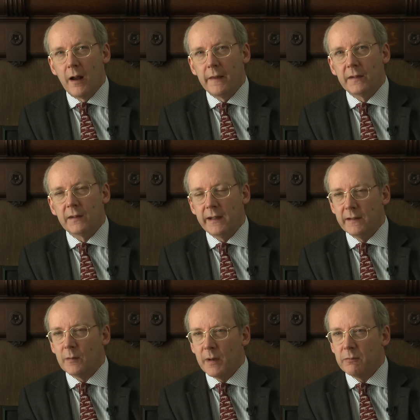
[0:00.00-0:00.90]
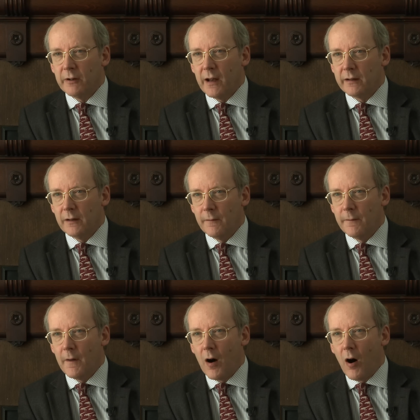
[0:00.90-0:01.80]
cease to be productive
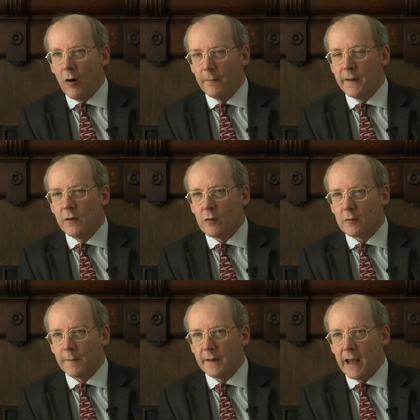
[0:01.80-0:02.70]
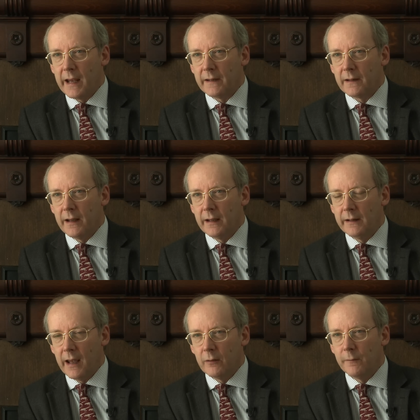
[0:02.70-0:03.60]
of the order of the next uh,
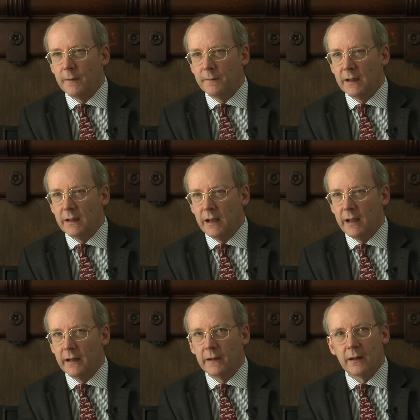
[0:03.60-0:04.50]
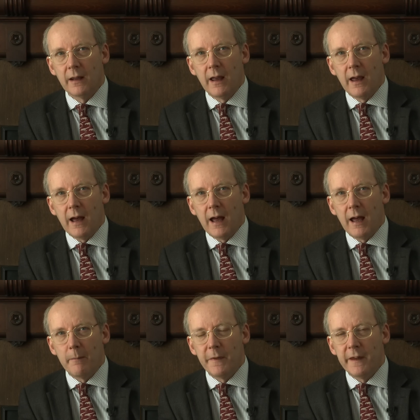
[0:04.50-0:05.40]
10 or 15 years.
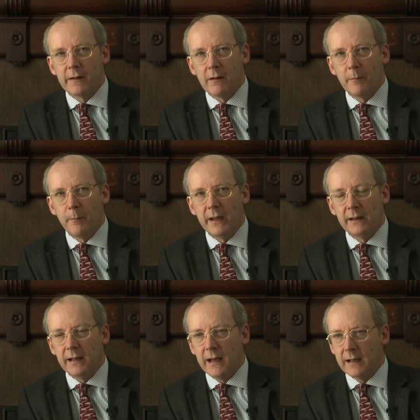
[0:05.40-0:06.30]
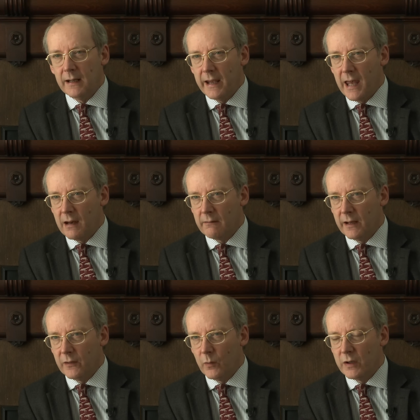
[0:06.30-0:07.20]
Um, these are particularly
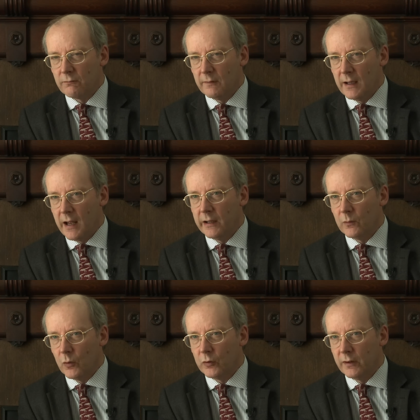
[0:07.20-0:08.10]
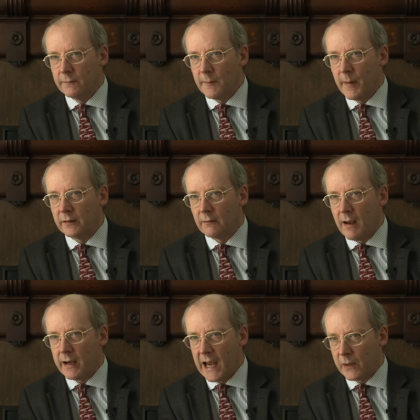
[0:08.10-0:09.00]
areas which rely on water from
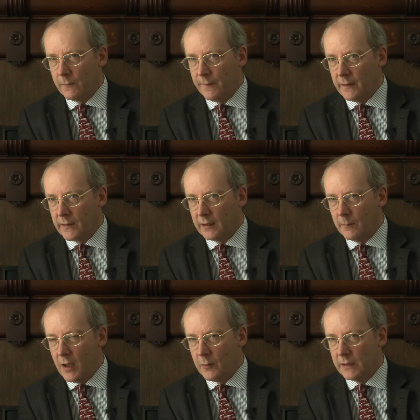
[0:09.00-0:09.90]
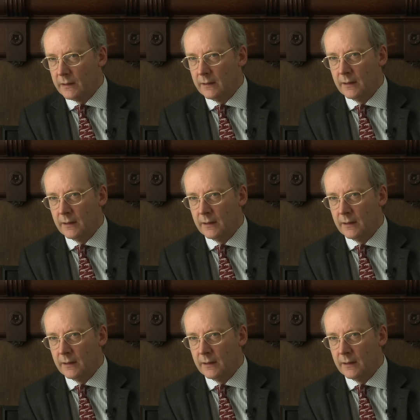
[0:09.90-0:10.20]
underground aquifers at the moment.